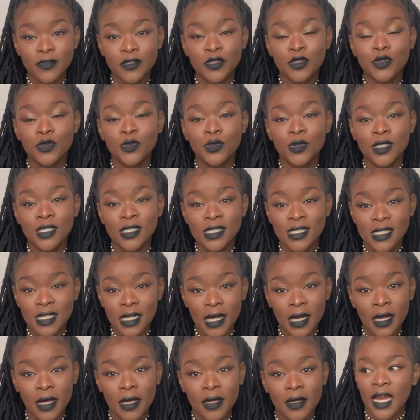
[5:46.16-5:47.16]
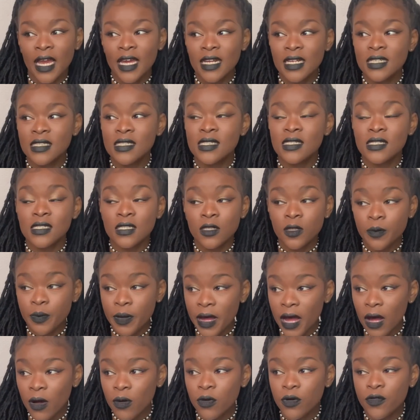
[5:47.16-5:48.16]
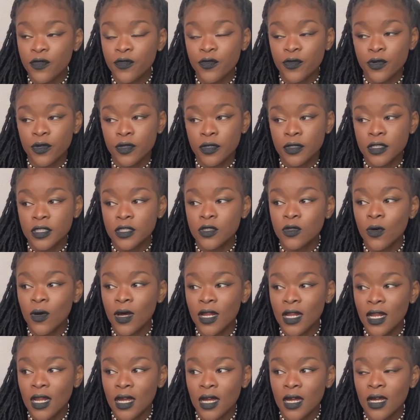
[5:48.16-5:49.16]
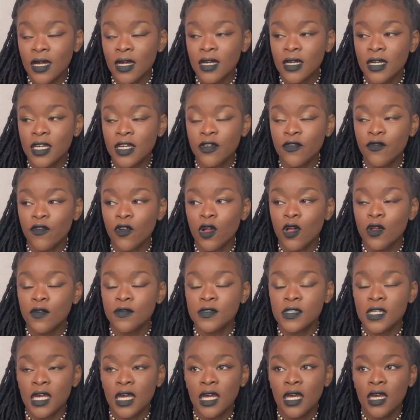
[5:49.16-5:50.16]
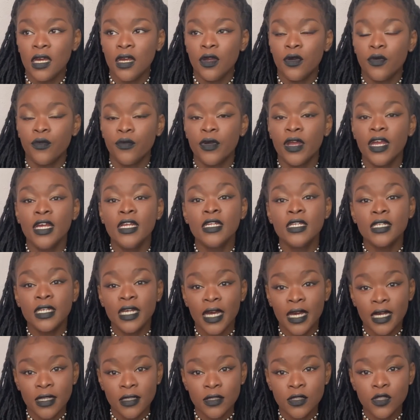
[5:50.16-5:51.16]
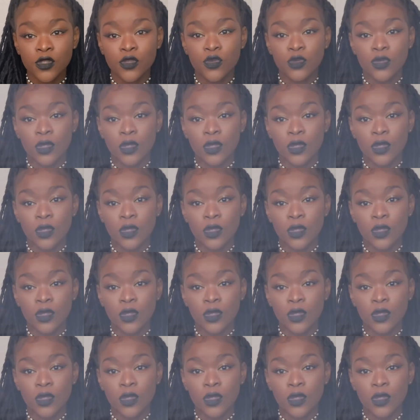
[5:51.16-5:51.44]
to this day. And it's still powerful. INYANGA involves a rain dance to the